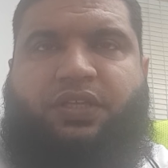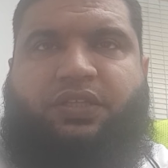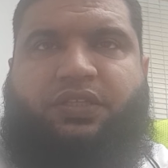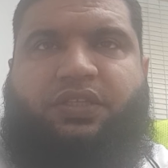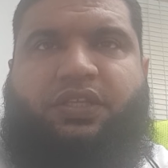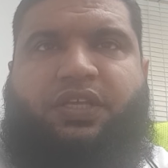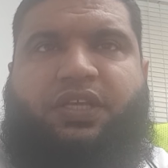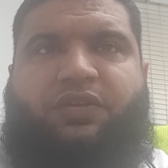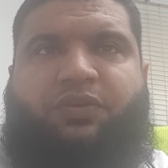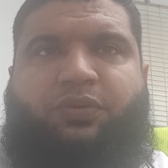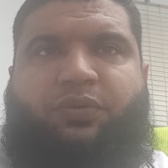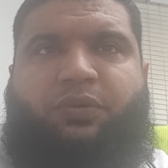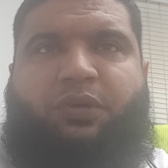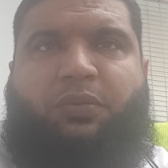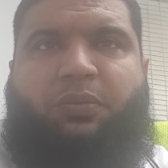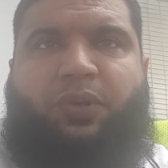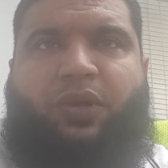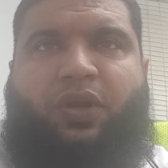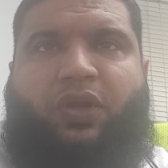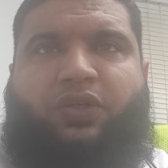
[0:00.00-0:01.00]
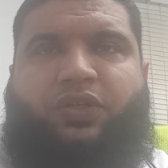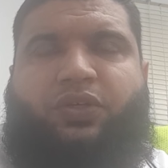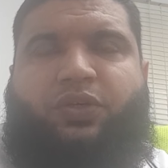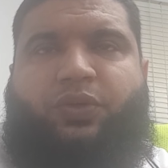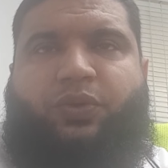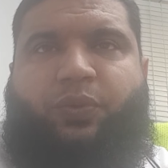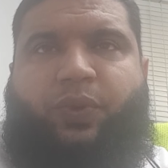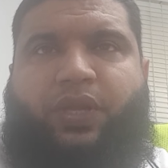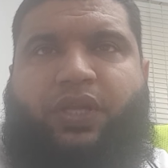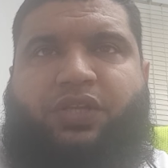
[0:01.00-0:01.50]
There we will plot our
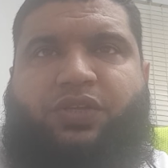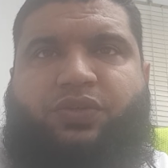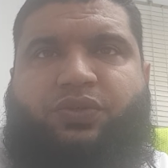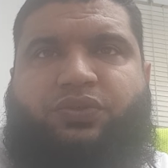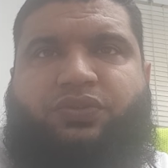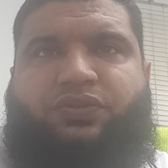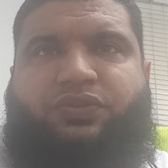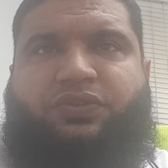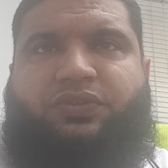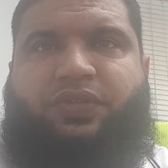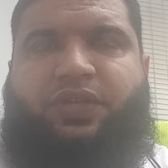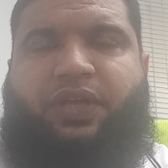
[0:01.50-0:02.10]
values,